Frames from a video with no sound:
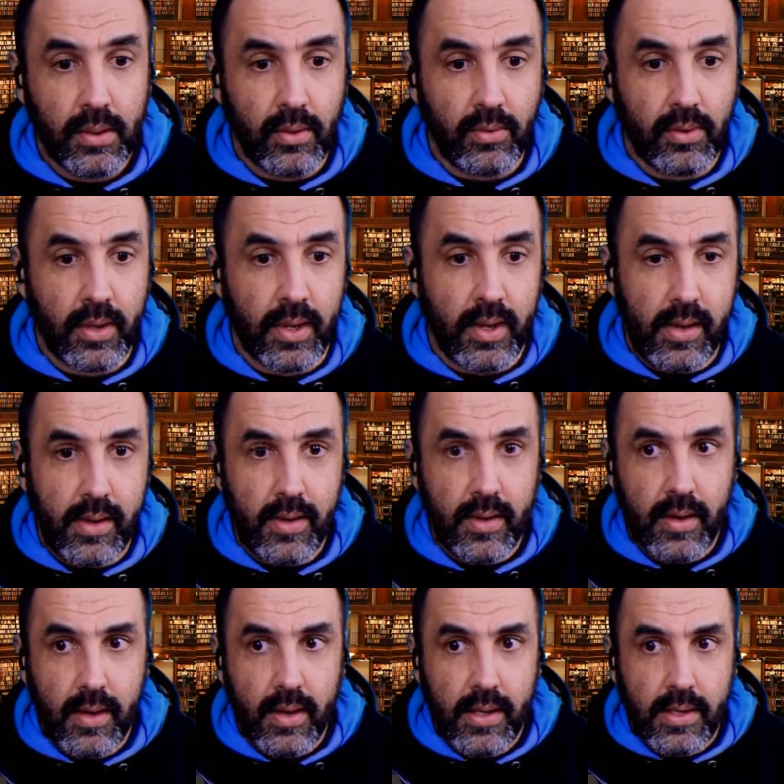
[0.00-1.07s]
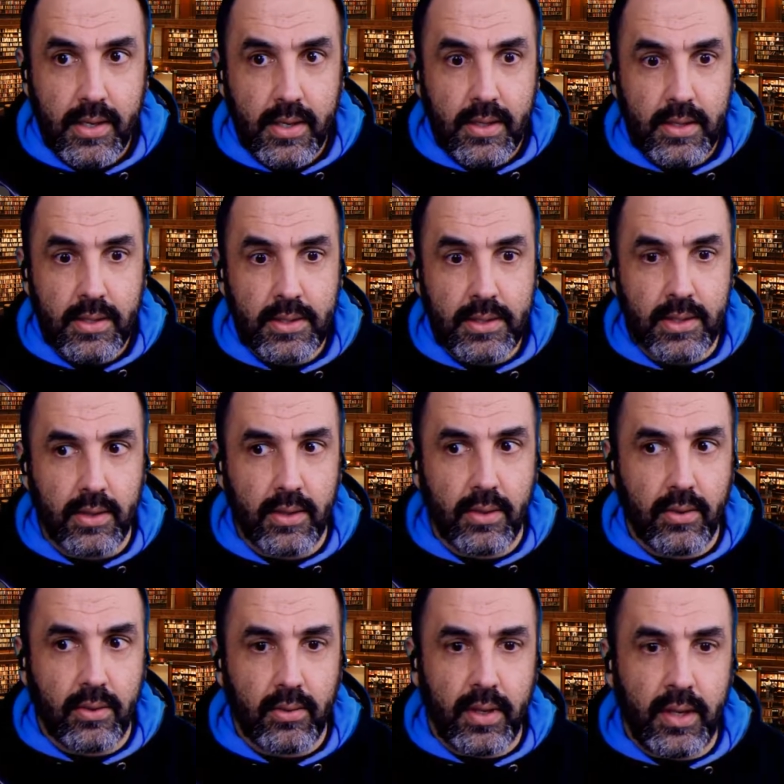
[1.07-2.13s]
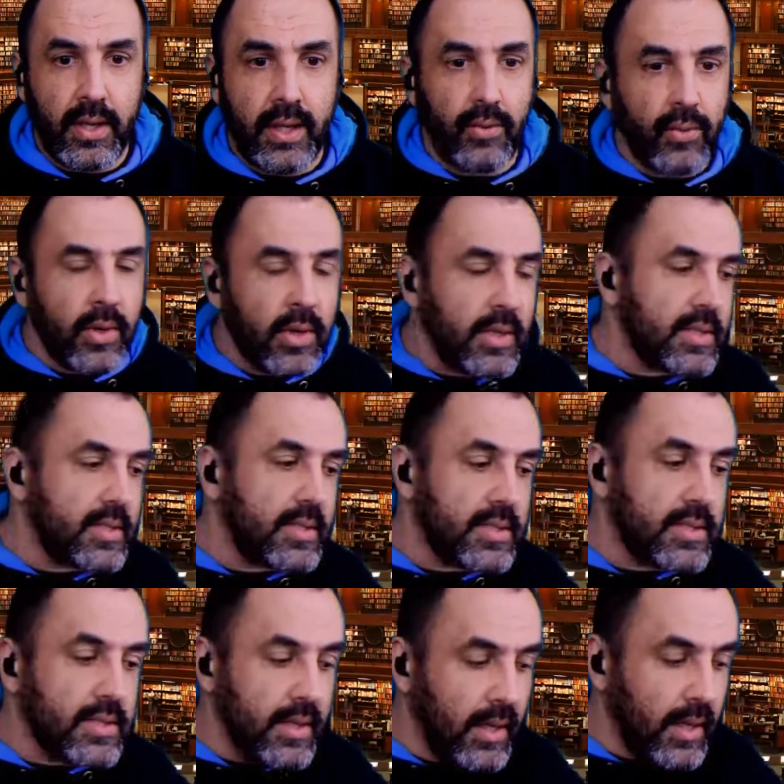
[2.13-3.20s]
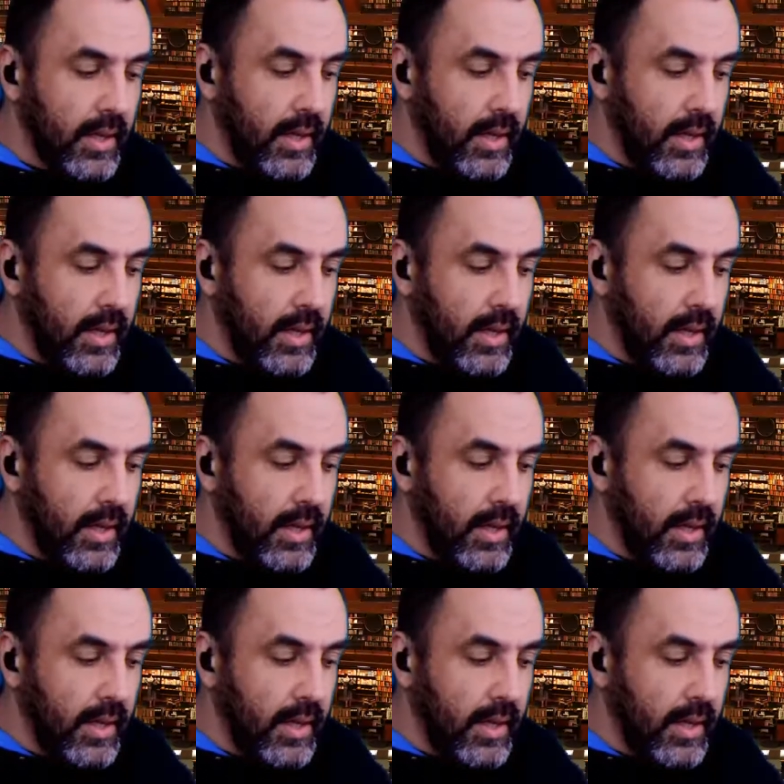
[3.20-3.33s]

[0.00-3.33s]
Okay, so he was